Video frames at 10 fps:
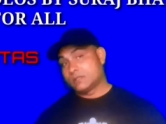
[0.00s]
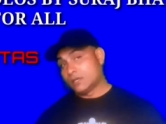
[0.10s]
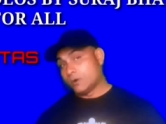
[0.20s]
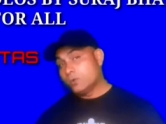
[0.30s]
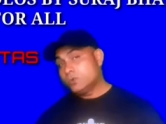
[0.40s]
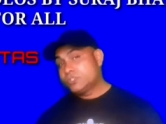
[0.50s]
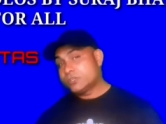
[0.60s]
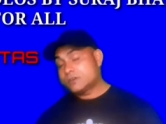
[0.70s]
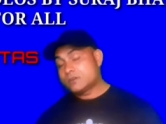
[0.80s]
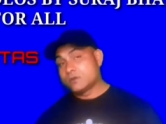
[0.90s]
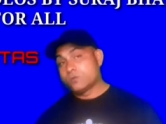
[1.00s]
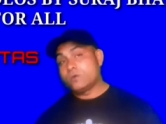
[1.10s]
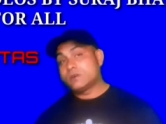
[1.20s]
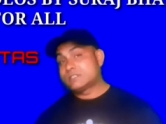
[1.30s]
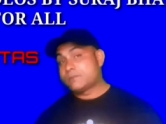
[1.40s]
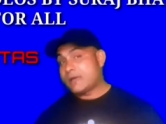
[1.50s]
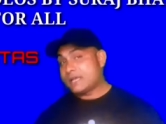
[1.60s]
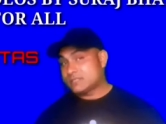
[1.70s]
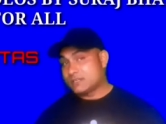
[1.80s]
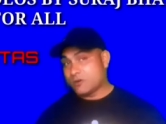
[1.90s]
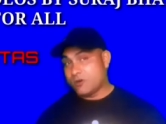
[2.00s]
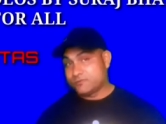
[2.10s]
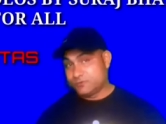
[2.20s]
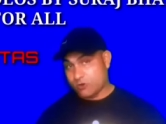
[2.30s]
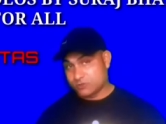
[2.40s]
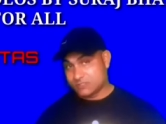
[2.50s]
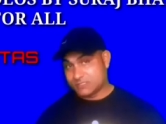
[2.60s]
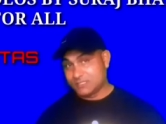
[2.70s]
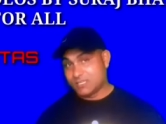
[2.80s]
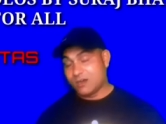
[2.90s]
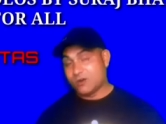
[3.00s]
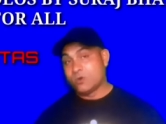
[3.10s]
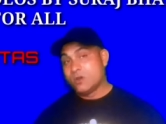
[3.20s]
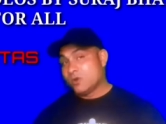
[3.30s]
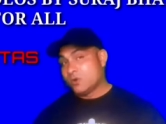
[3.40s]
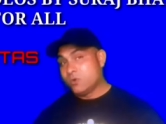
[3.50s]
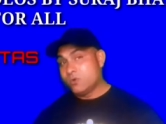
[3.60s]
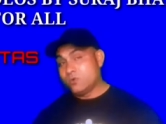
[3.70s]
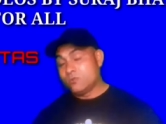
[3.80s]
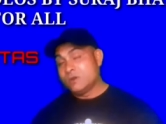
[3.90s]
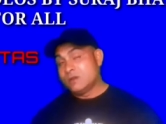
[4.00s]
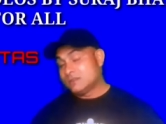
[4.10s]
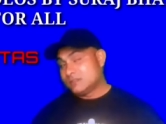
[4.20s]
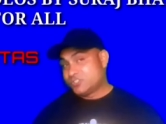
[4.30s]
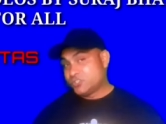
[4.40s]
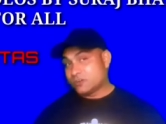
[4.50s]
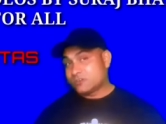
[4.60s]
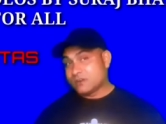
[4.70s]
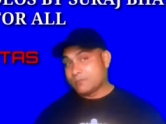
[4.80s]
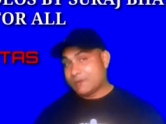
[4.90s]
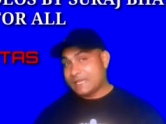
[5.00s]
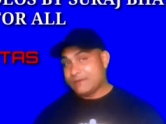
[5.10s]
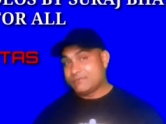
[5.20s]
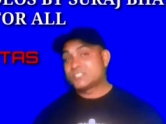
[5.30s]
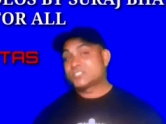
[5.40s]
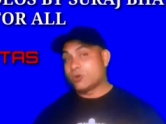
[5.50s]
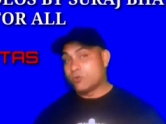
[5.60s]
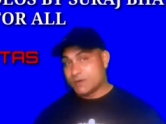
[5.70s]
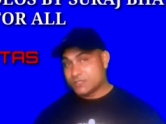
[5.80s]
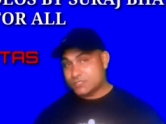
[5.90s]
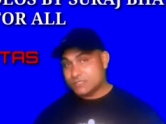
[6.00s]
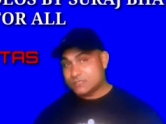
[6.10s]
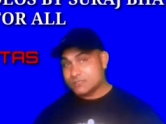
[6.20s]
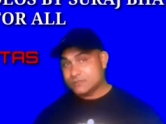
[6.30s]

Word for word: The old general was the patient of Dr. Sadao, whom the general believed so much.